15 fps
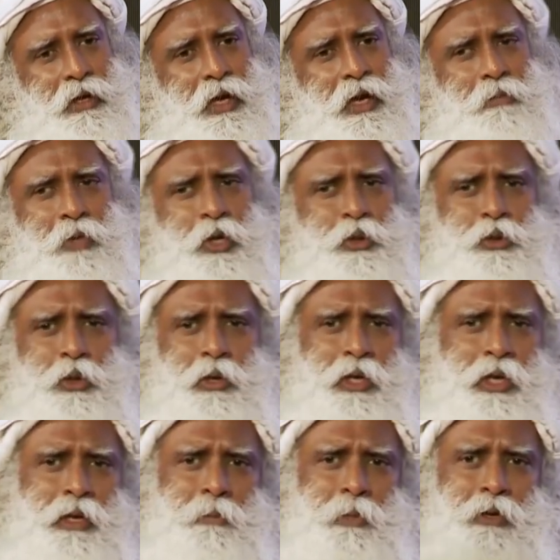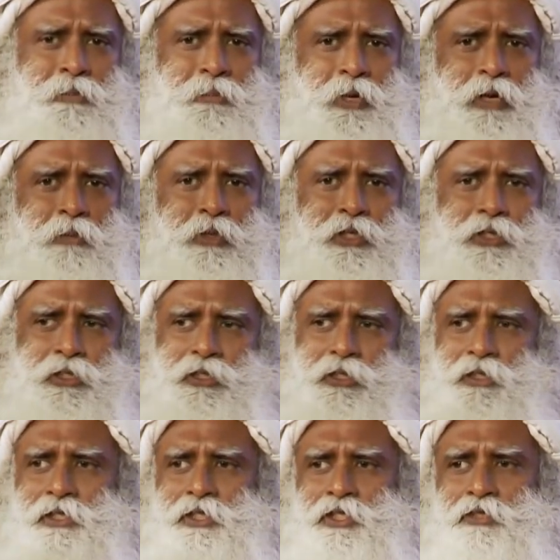I'm not talking about prime
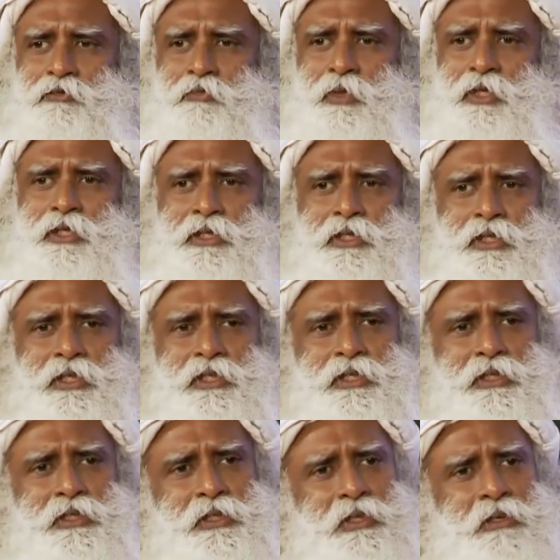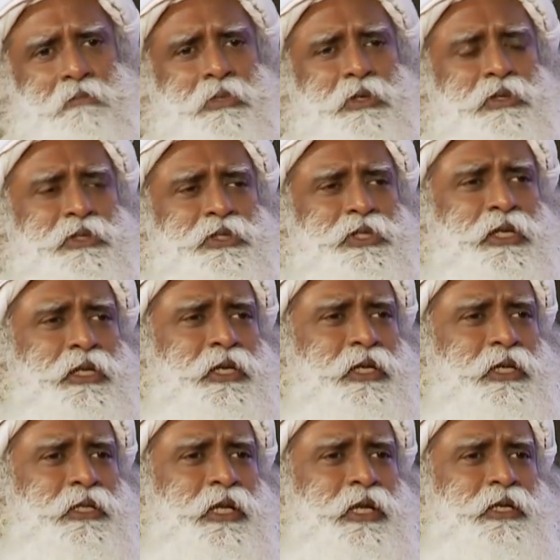ministers, chief ministers, because
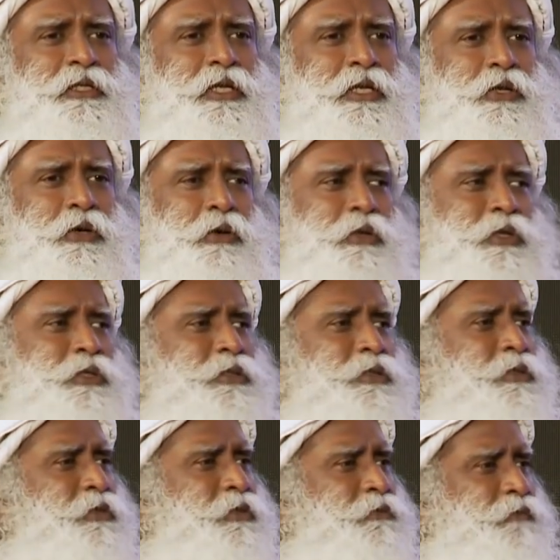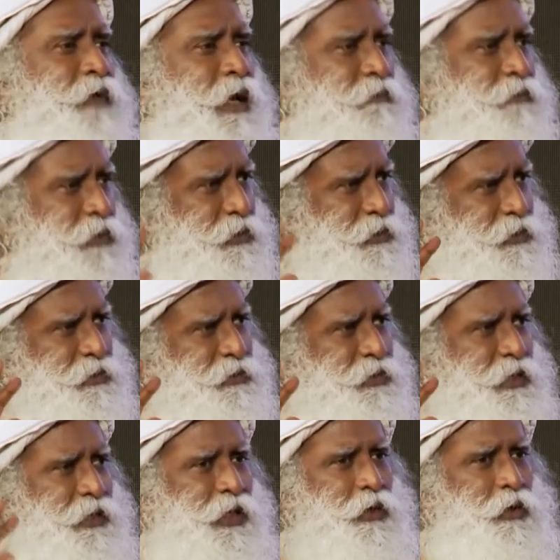generally their tenure is five
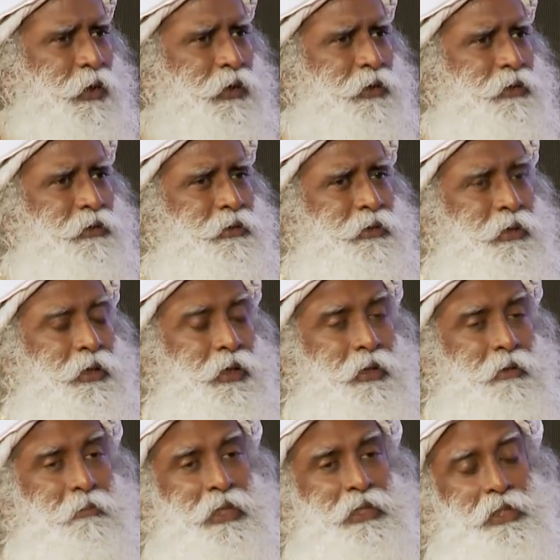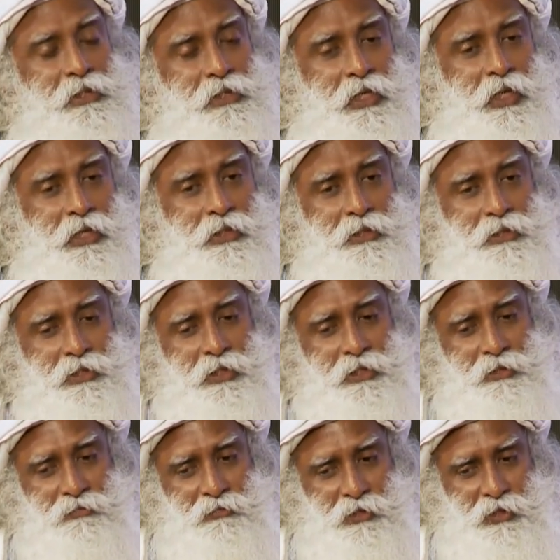years and they're gone. But there's another
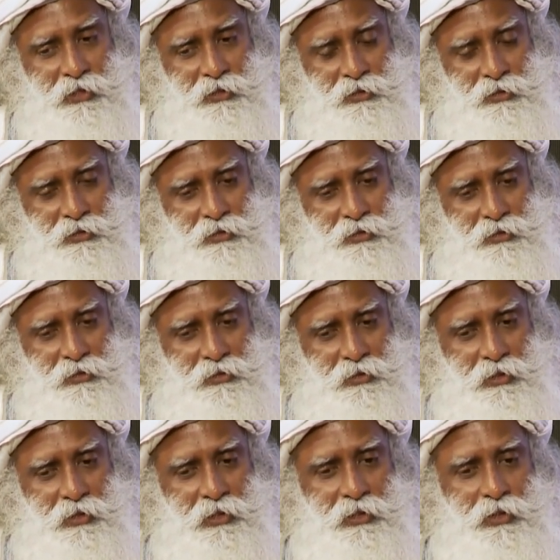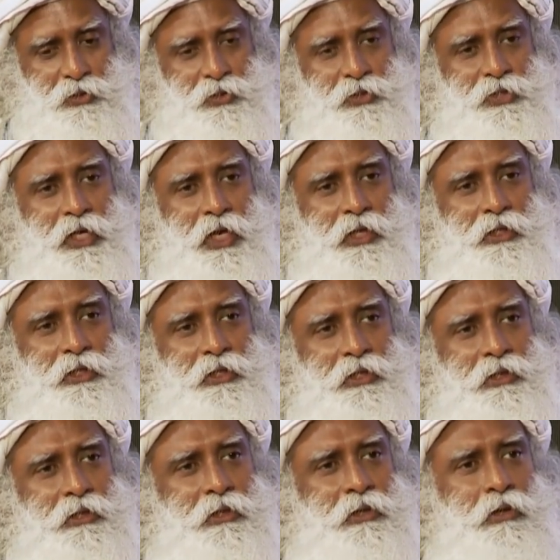set of leaders in the
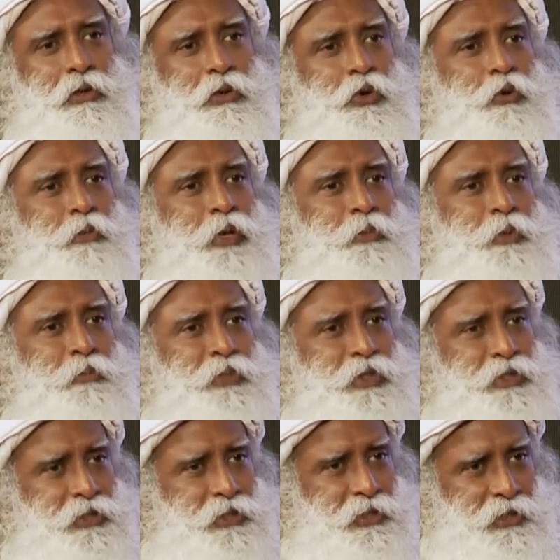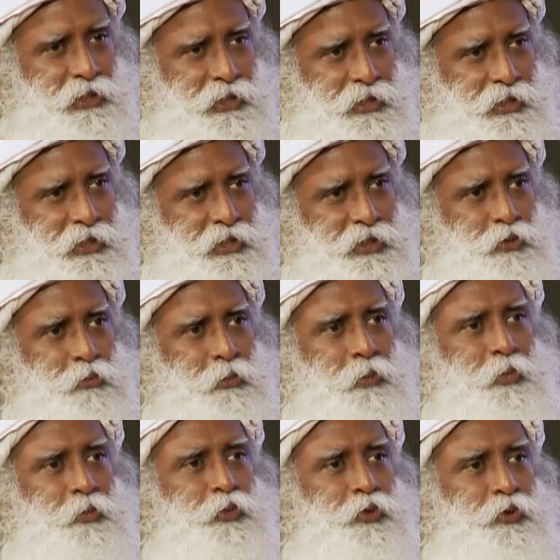society, who may be business leaders, who may
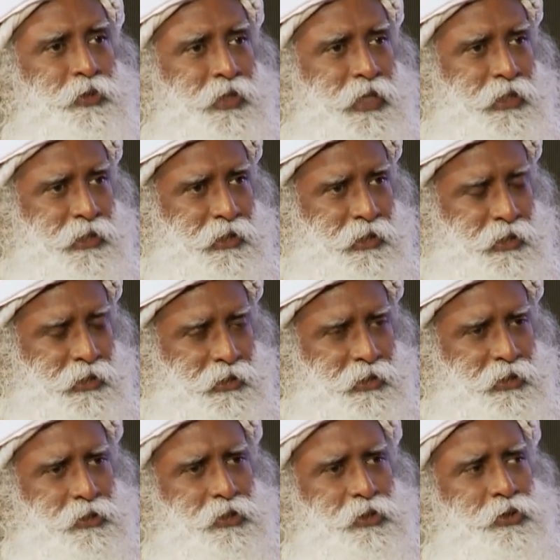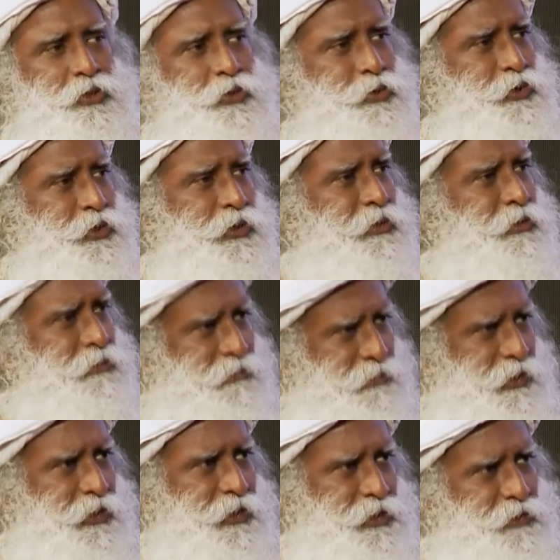be bureaucratic leaders and social
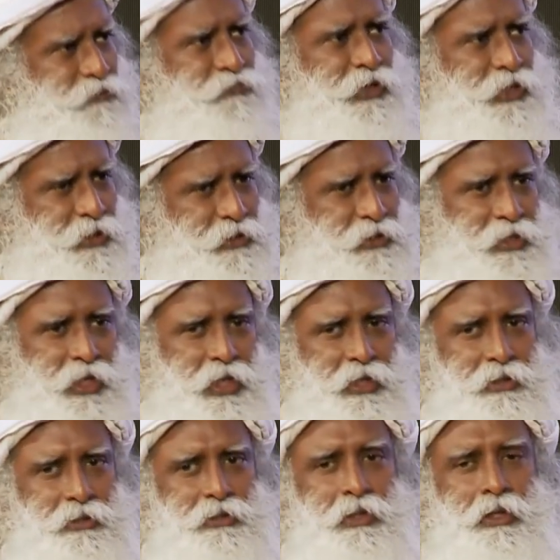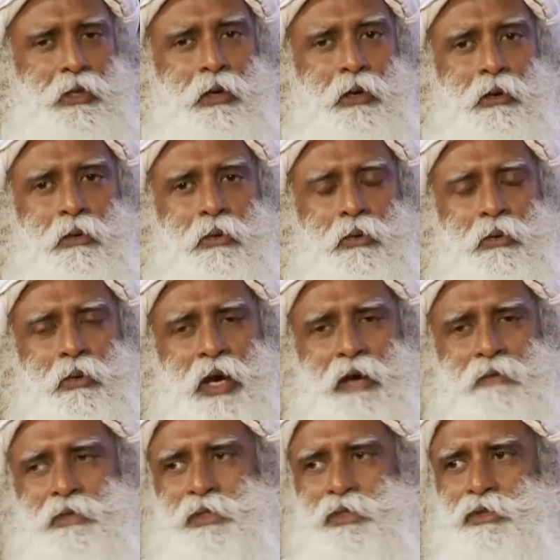leaders of various kinds, who
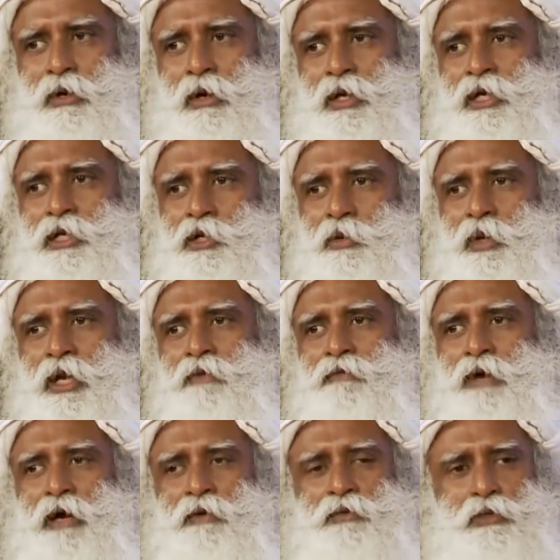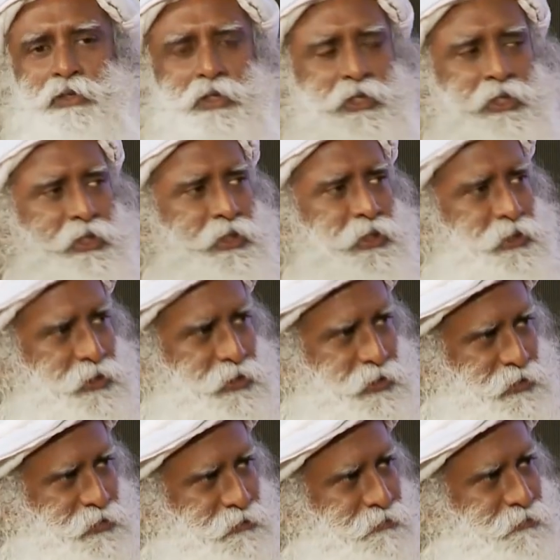have a solid twenty-five to thirty years
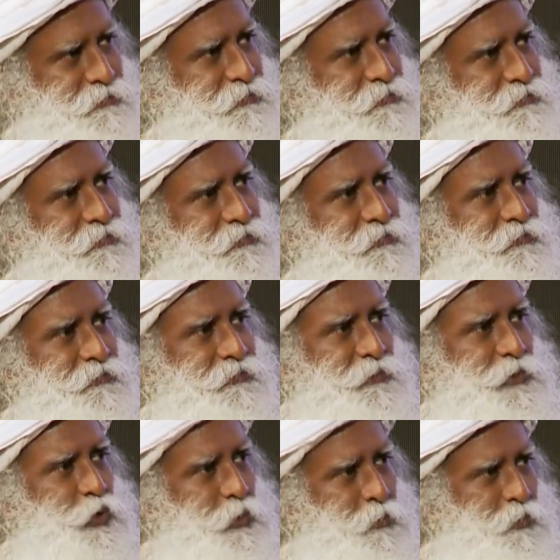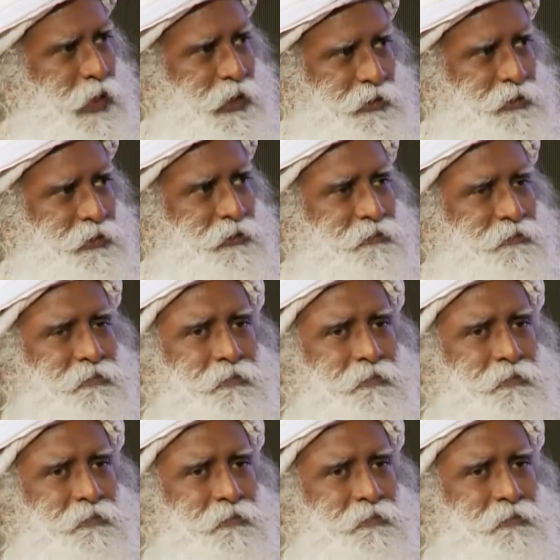to impact.